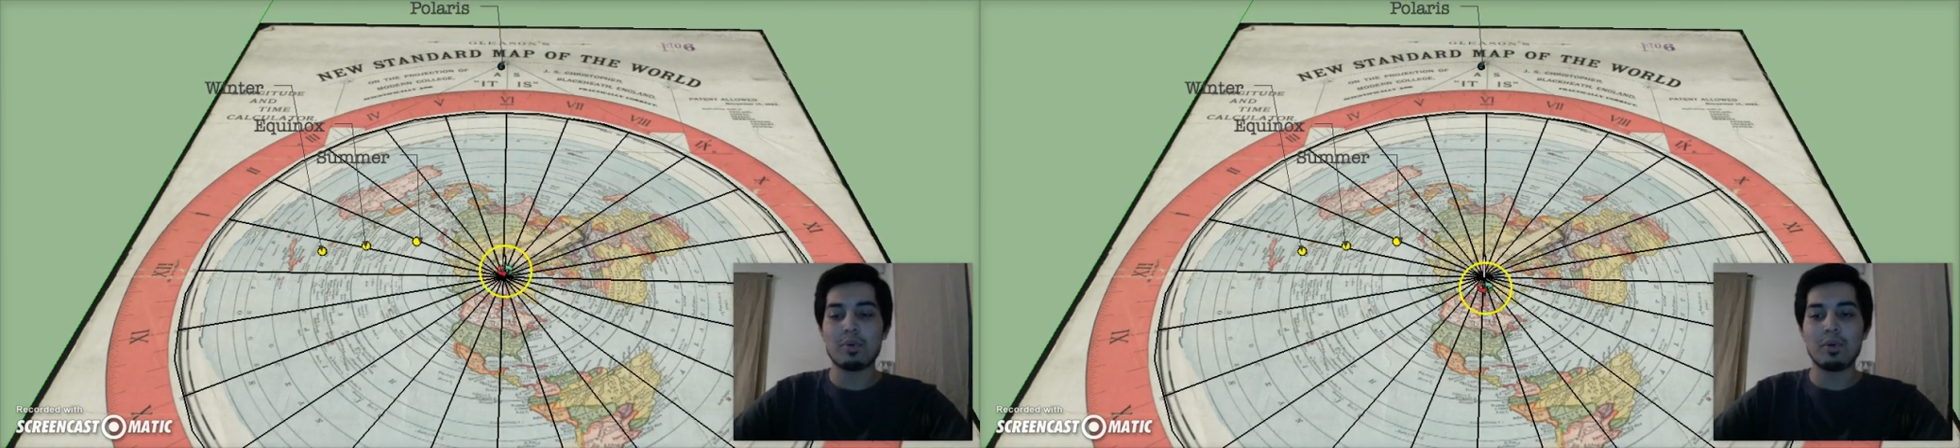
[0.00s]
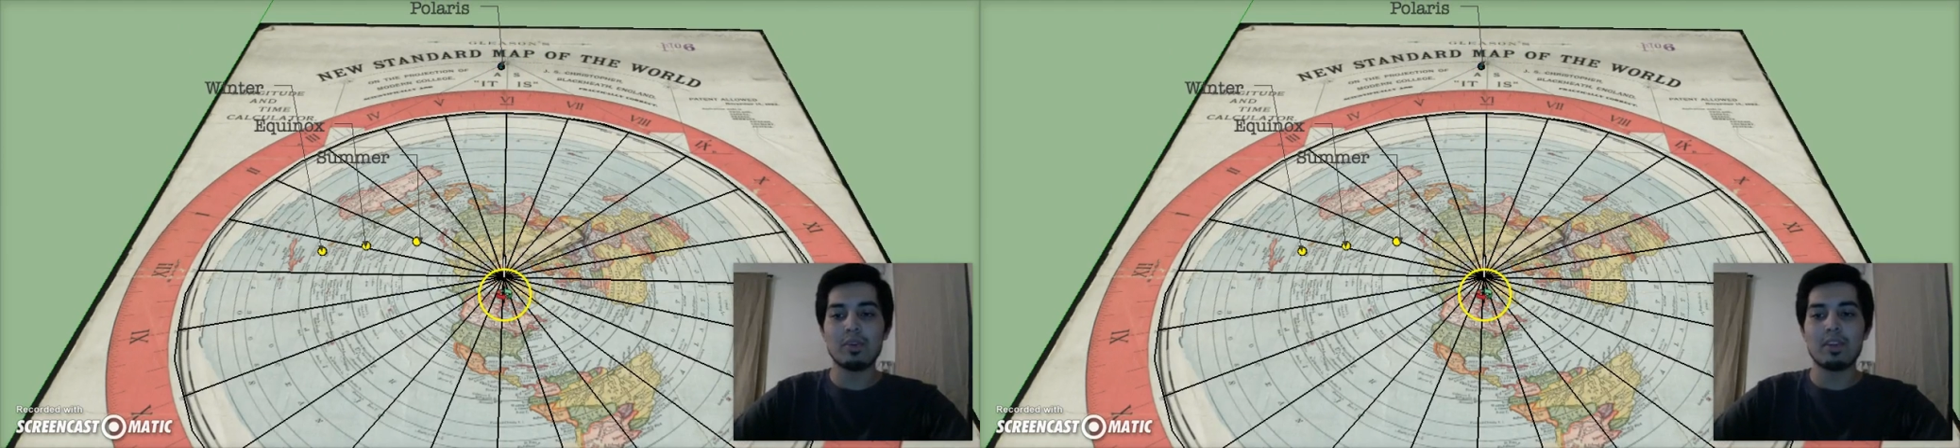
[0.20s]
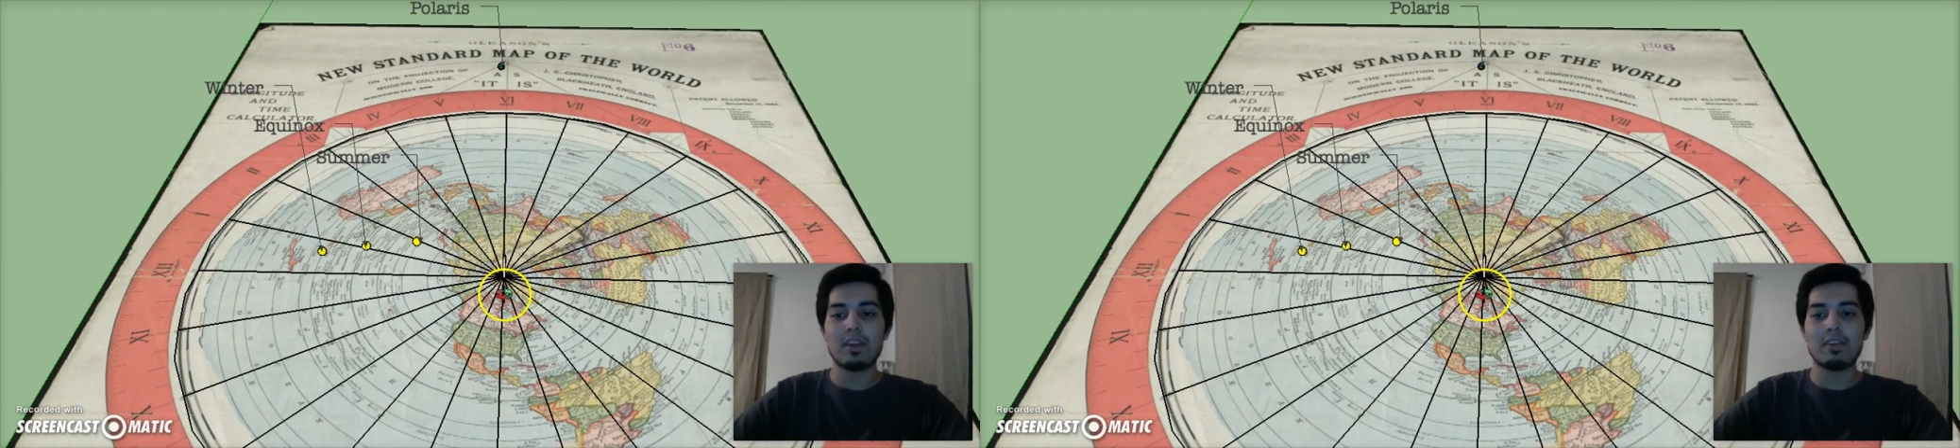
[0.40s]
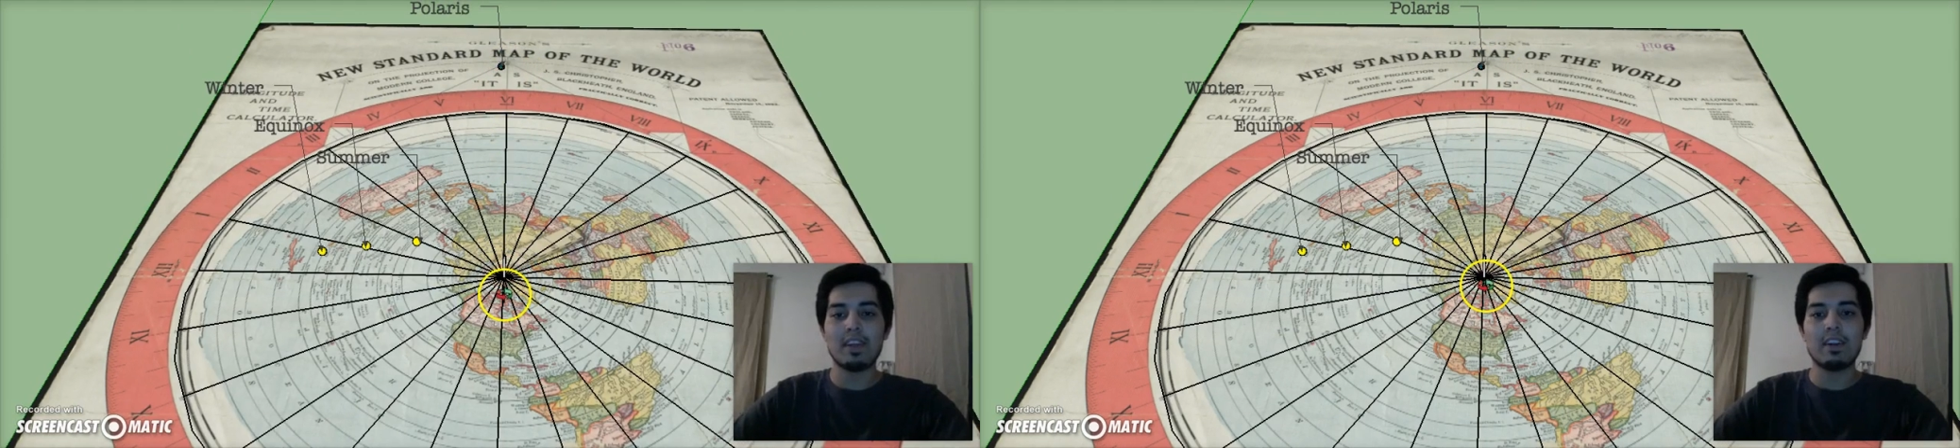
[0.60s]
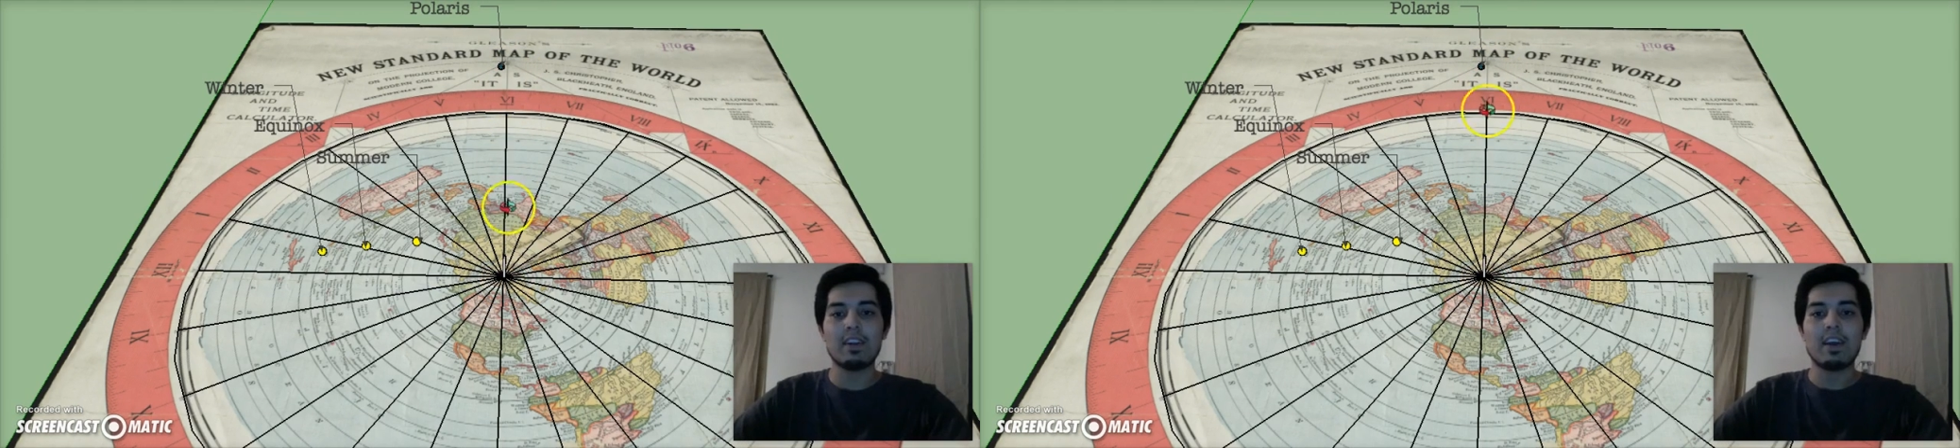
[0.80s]
Pole down
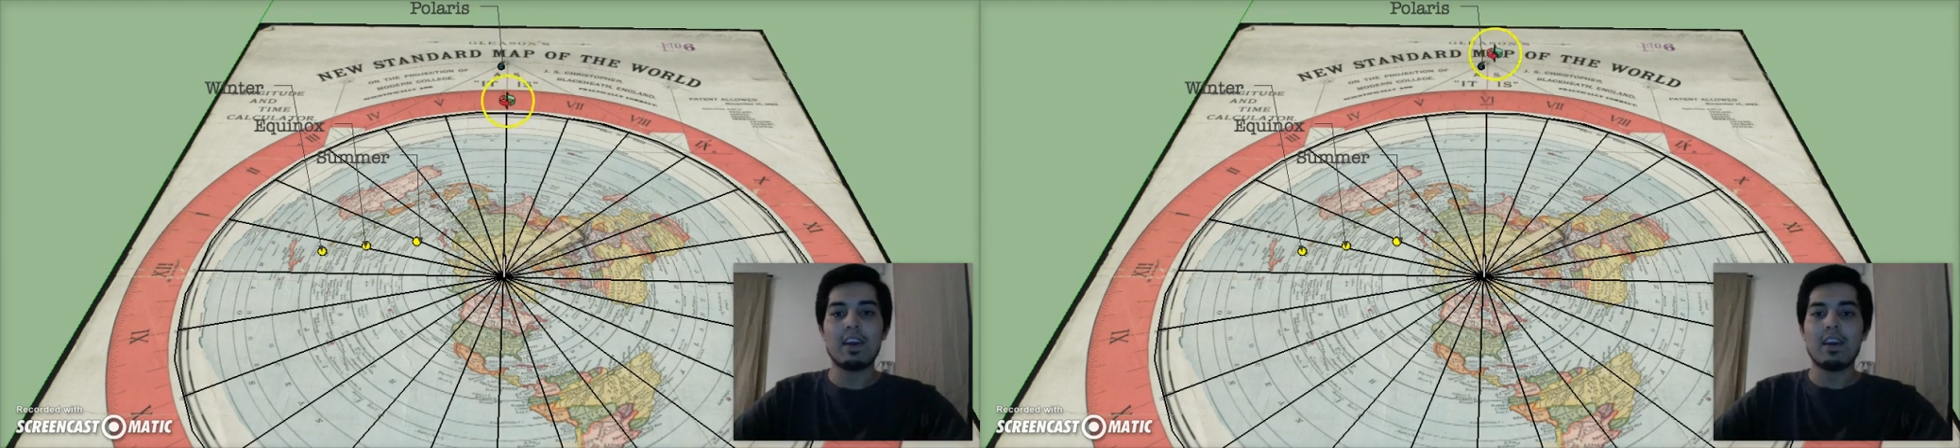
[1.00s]
here